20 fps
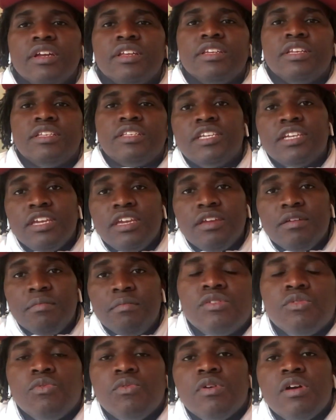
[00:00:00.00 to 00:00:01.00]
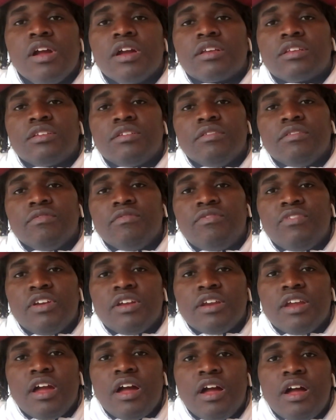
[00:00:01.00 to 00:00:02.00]
the team worked
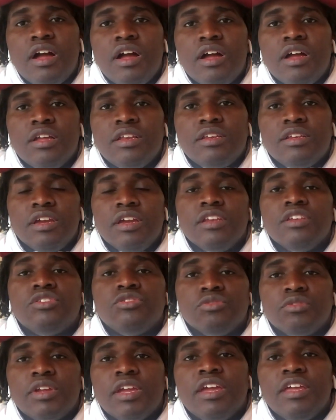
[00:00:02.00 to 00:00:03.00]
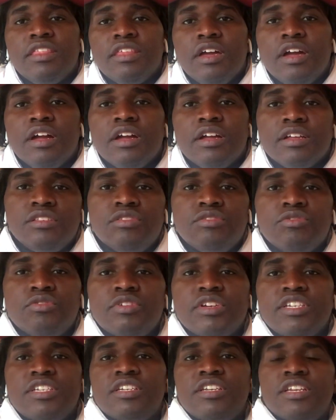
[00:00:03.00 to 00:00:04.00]
very hard and together to
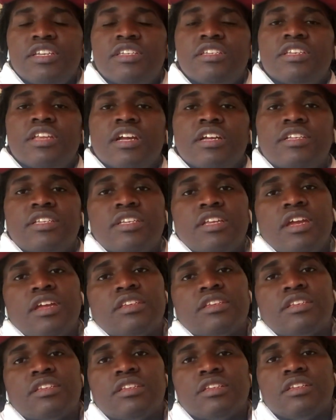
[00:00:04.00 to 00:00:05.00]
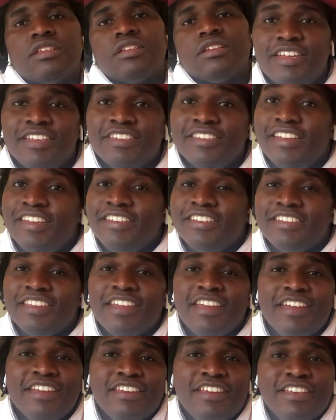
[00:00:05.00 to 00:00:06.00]
reach that success. As they
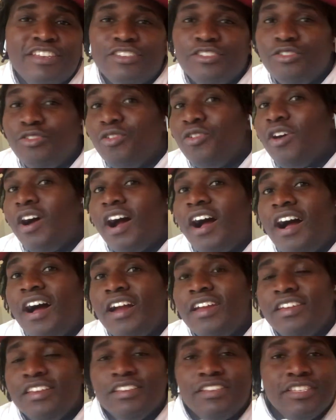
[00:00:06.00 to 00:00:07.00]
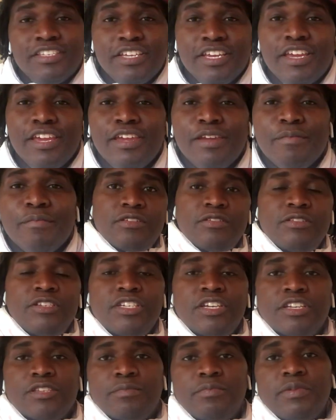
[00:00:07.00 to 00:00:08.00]
say, there's no I in team. Don't
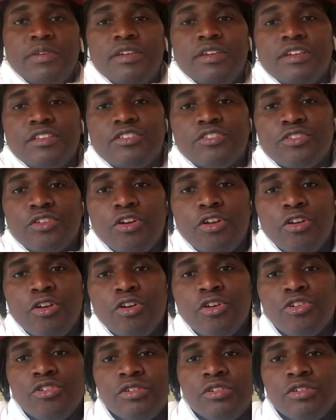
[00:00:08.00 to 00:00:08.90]
just be a solo.